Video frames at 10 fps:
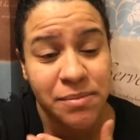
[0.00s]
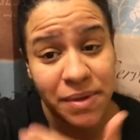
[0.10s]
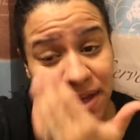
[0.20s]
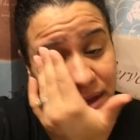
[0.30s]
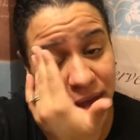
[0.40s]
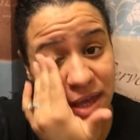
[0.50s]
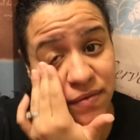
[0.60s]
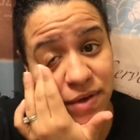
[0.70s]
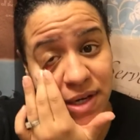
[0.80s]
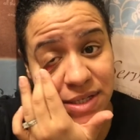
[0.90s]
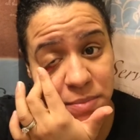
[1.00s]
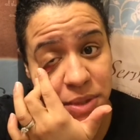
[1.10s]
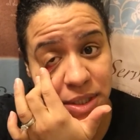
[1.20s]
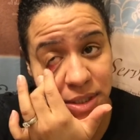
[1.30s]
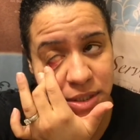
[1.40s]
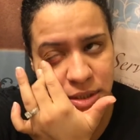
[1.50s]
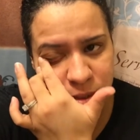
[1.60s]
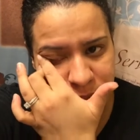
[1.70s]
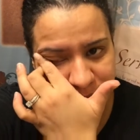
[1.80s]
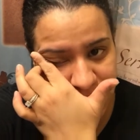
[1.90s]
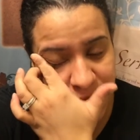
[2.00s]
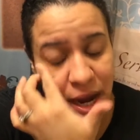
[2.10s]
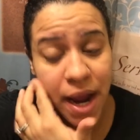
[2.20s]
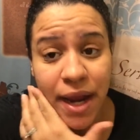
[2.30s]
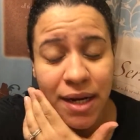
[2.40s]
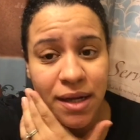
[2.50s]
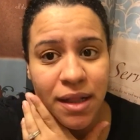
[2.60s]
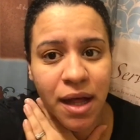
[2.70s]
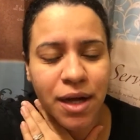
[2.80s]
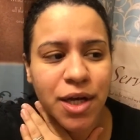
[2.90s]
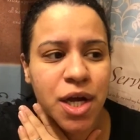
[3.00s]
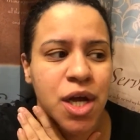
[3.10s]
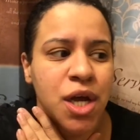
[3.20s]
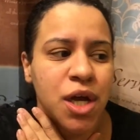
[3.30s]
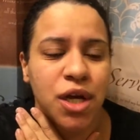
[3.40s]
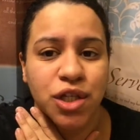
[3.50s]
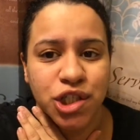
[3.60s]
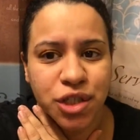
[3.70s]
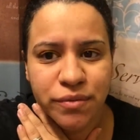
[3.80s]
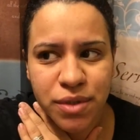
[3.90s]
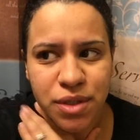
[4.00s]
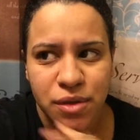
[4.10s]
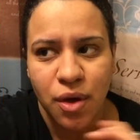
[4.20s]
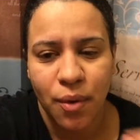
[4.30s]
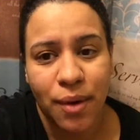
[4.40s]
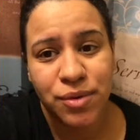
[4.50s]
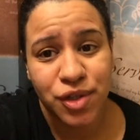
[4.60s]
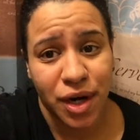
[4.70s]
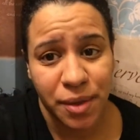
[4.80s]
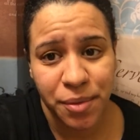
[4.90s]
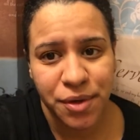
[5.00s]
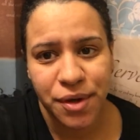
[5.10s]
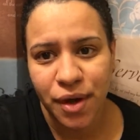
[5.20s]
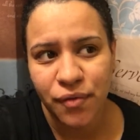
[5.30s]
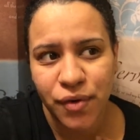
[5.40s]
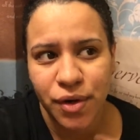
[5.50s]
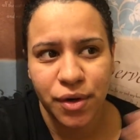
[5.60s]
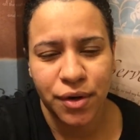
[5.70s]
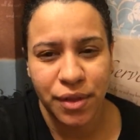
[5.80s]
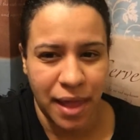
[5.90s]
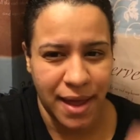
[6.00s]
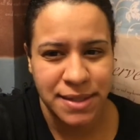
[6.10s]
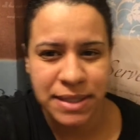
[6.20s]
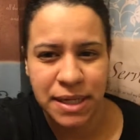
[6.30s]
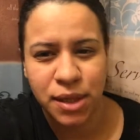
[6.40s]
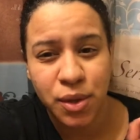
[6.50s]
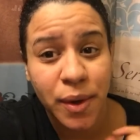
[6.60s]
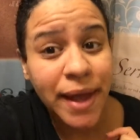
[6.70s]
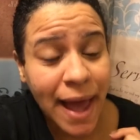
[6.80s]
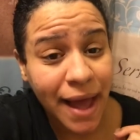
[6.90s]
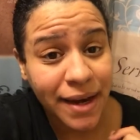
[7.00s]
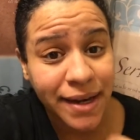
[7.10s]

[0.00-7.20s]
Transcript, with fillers: Avery has been asleep since 8 o'clock she was well, I was trying to put her down for her last like little cat nap